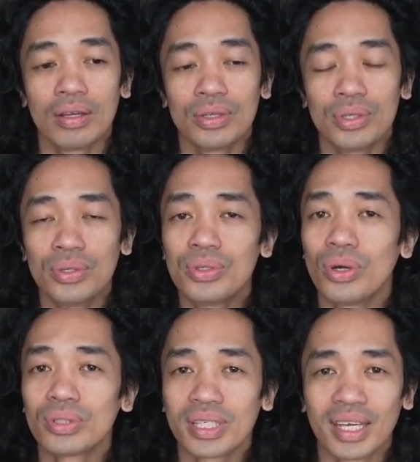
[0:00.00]
You
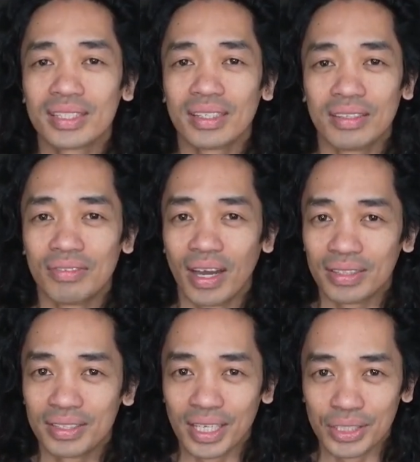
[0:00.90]
don't get the
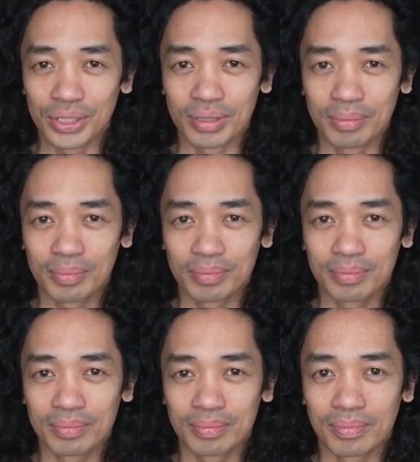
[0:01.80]
validation
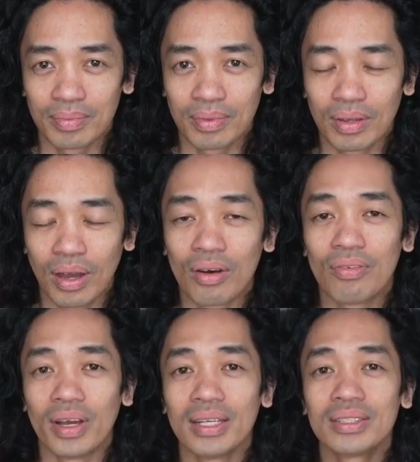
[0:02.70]

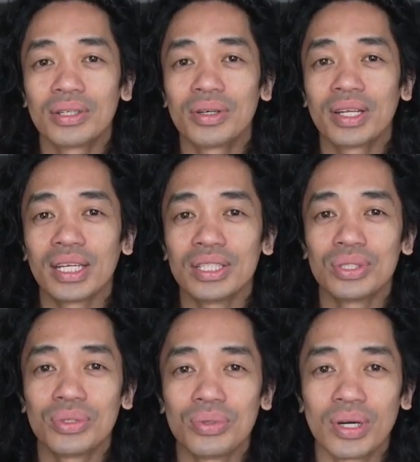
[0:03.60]
of entering
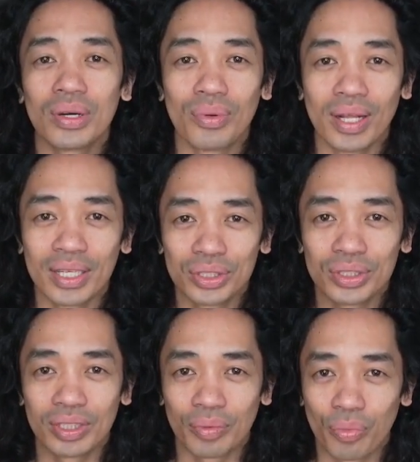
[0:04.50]
into a
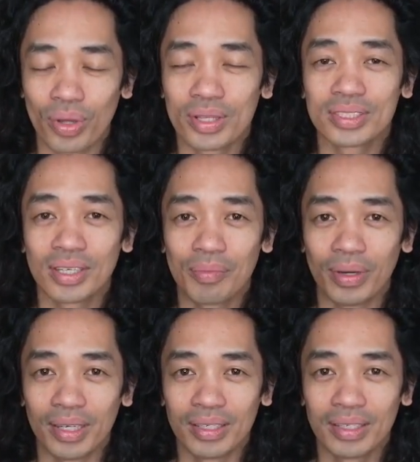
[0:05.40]
relationship with
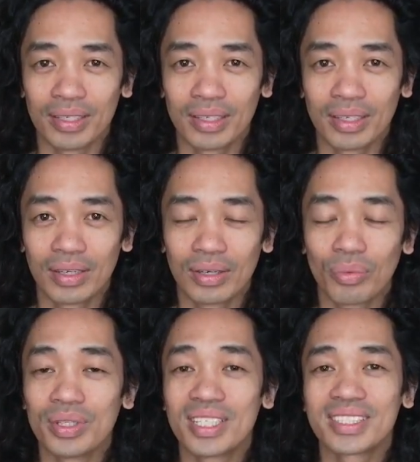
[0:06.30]
someone
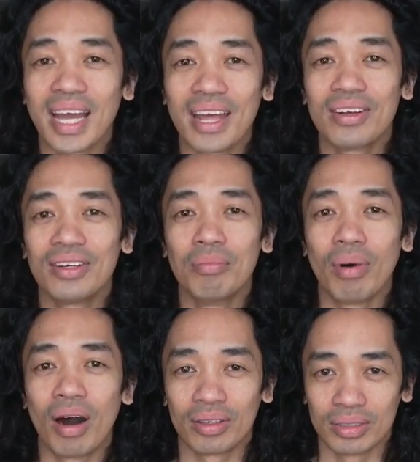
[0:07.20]
with a standard
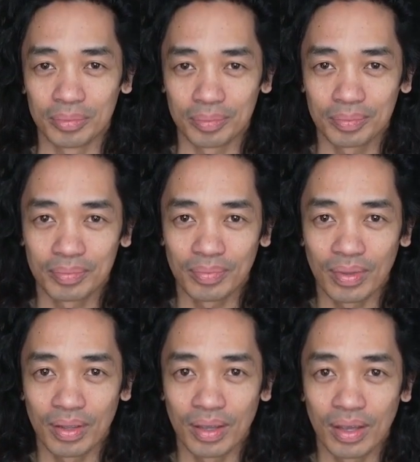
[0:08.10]
model.
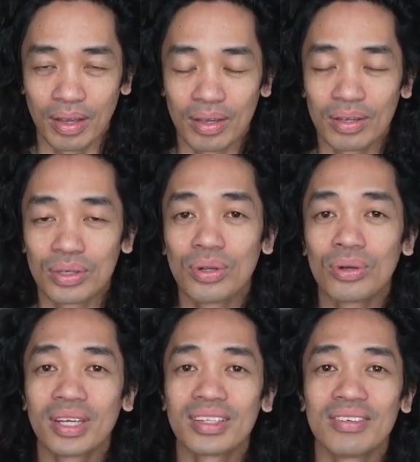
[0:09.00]
You
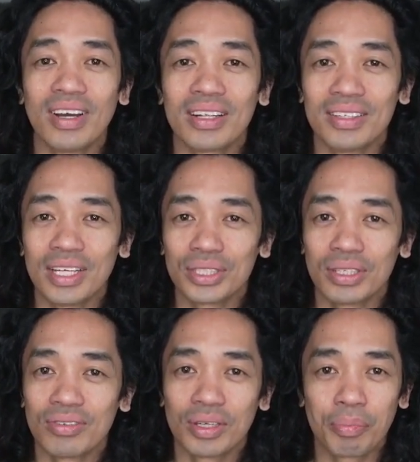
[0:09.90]
don't get the
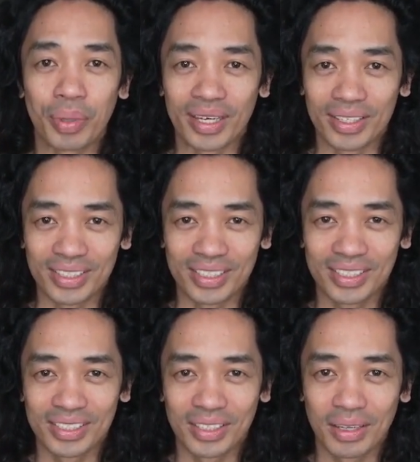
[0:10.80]
validation of your
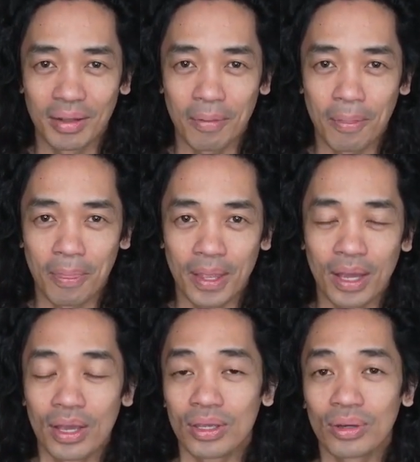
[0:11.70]
peers.
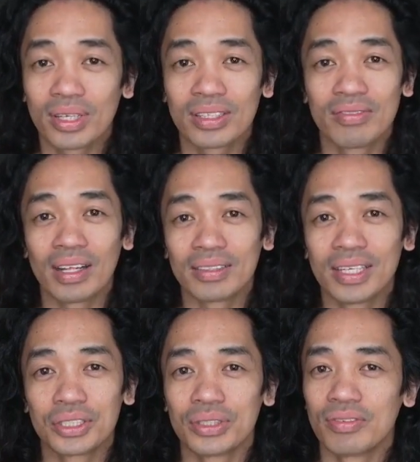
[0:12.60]
You don't get the
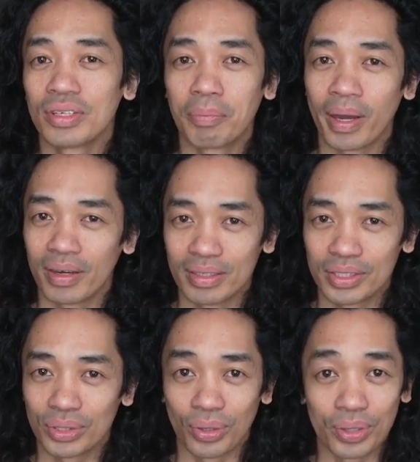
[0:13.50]
validation of your
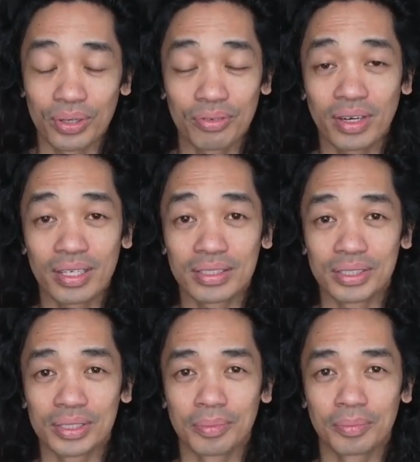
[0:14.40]
parents or your
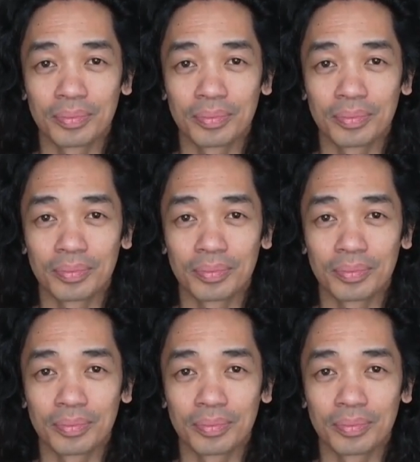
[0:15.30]
friends.